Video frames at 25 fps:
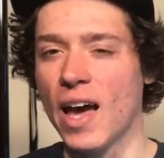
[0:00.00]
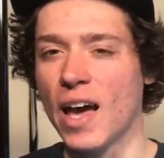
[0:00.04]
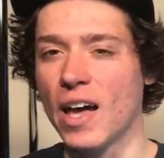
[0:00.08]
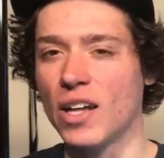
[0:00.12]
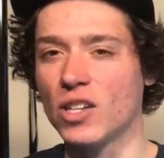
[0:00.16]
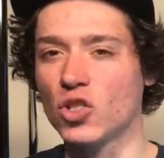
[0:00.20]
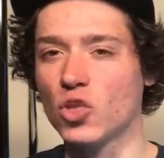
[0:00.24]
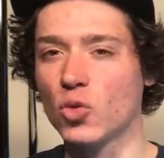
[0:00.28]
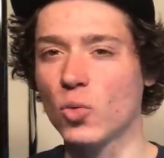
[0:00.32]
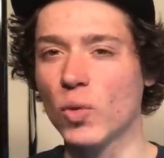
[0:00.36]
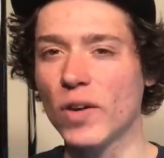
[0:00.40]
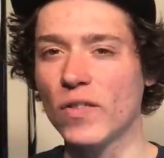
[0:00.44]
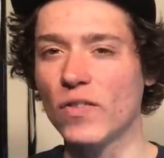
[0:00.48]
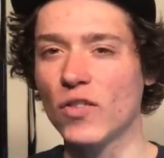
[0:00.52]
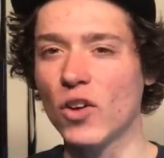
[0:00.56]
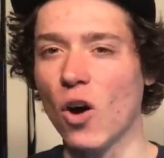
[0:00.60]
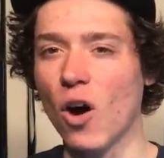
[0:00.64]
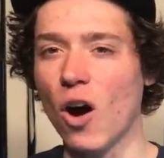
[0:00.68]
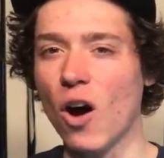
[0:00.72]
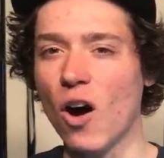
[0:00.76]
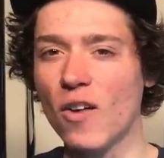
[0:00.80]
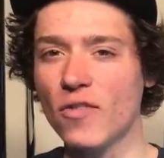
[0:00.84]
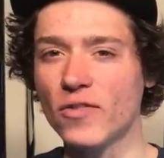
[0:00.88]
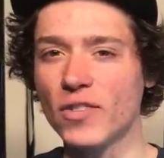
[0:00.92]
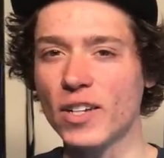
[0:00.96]
and Zwift
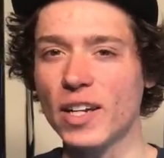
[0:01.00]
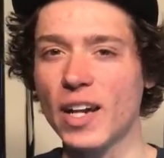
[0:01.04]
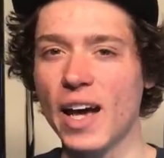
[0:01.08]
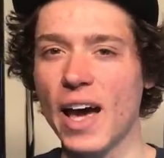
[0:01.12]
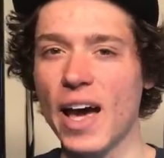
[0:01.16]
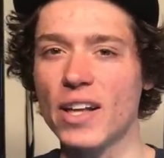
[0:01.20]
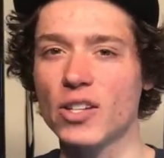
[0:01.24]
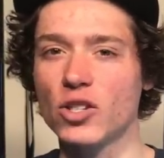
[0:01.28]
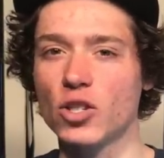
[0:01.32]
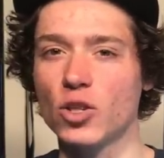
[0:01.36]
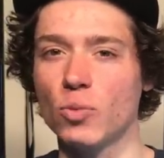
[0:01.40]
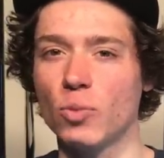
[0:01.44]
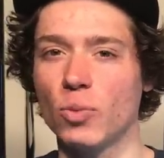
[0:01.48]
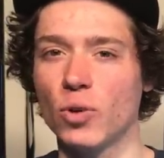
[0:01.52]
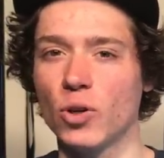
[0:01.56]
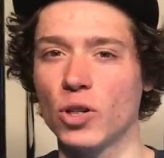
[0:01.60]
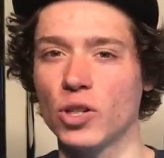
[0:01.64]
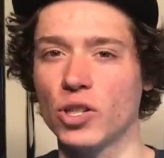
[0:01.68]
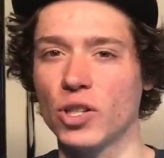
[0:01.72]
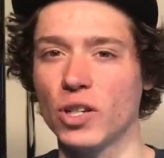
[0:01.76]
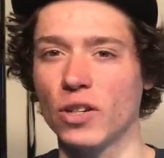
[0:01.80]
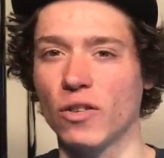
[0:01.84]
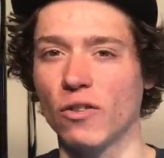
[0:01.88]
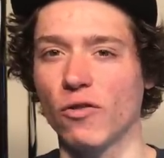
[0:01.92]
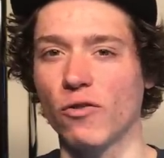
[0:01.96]
often has you
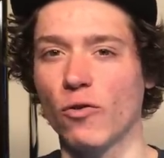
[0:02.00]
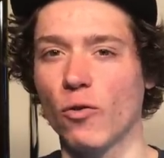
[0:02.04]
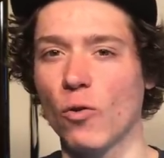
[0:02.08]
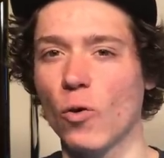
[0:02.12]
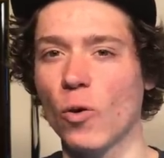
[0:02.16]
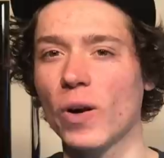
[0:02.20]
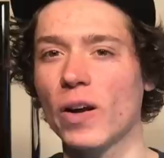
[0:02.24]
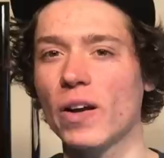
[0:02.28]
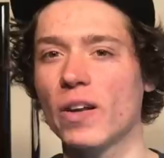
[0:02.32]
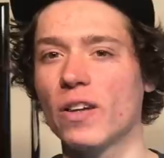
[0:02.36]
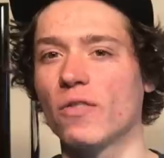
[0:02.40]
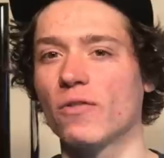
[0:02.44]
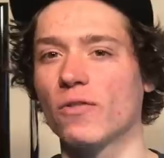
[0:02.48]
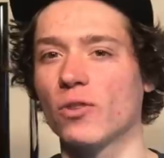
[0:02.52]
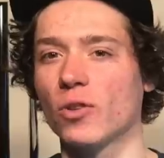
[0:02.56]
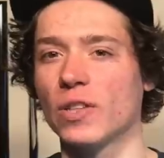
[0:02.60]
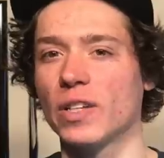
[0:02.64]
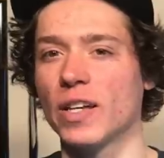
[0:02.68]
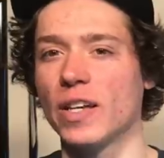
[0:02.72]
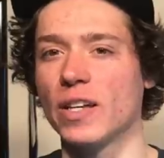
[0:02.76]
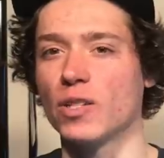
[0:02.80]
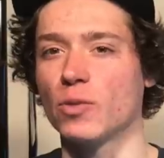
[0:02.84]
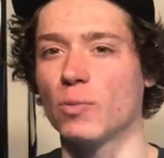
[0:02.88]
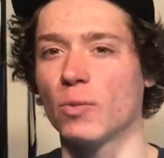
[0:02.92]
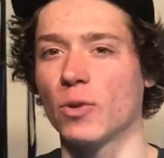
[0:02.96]
push into 4 interval
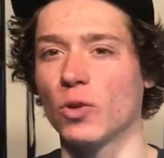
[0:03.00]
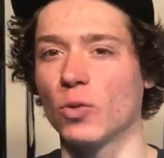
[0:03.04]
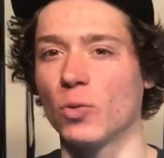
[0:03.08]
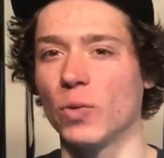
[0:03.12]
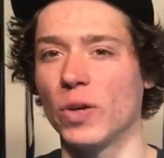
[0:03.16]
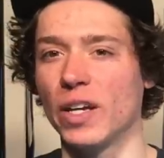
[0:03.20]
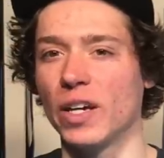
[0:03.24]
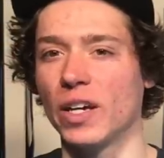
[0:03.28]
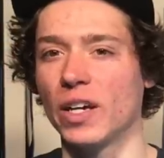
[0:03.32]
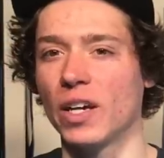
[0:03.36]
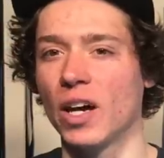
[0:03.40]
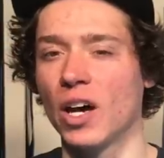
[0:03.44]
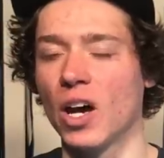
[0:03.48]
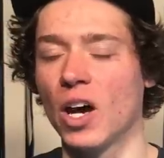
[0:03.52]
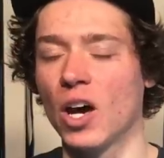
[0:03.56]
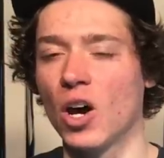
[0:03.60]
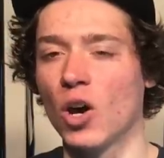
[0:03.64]
days per week